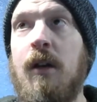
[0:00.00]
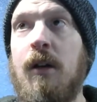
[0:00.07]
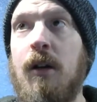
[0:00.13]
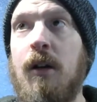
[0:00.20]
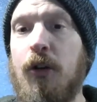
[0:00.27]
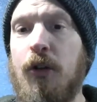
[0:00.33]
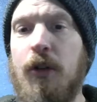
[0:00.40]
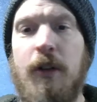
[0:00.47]

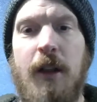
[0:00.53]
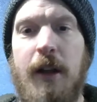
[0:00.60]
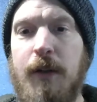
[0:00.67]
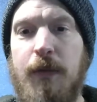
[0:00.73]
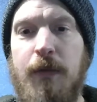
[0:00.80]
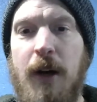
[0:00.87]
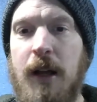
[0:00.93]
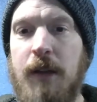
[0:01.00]
a good like
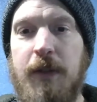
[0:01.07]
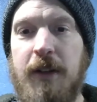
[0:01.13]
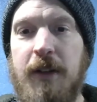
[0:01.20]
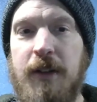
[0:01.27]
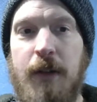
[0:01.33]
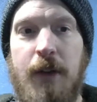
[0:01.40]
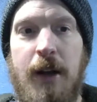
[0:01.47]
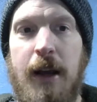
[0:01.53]
5 to
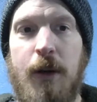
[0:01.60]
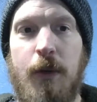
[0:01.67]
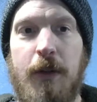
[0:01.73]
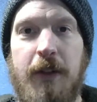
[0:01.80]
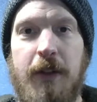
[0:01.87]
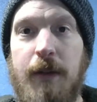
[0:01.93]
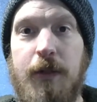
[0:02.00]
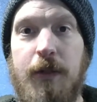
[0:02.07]
7
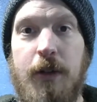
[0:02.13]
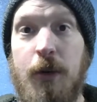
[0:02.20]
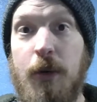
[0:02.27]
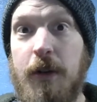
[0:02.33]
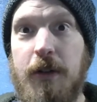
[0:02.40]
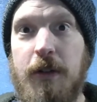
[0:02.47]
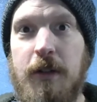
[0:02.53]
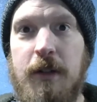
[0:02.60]
hours after
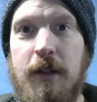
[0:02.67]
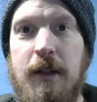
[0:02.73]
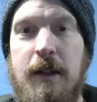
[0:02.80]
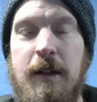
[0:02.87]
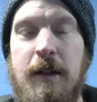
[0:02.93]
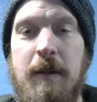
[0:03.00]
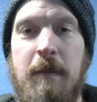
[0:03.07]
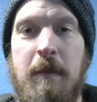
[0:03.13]
yours.
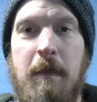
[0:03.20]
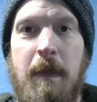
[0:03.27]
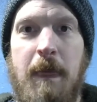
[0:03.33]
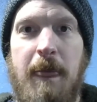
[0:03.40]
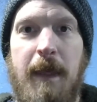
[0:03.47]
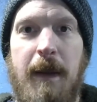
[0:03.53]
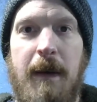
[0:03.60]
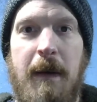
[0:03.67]

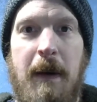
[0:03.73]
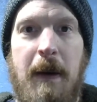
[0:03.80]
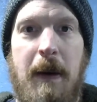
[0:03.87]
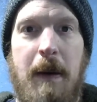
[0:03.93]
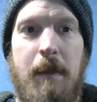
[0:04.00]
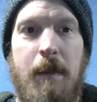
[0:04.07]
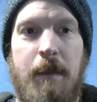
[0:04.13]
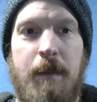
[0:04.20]

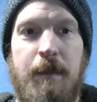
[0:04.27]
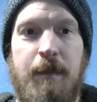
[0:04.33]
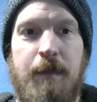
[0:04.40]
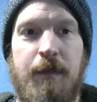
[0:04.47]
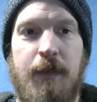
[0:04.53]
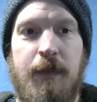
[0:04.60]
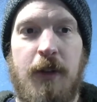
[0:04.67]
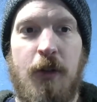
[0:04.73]
Um,
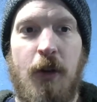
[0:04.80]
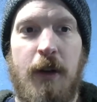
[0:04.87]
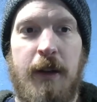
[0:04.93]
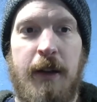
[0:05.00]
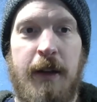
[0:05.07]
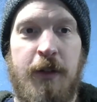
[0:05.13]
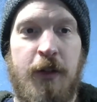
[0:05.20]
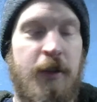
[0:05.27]
so
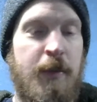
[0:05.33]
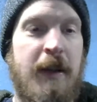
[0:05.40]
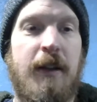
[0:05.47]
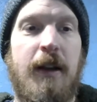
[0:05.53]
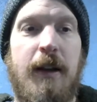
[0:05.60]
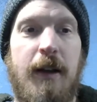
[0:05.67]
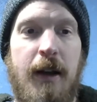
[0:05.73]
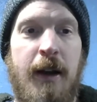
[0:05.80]
it just means
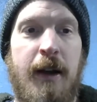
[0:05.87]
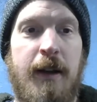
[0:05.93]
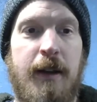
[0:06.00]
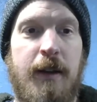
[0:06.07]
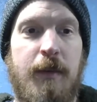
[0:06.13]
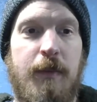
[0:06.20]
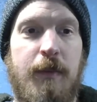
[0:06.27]
I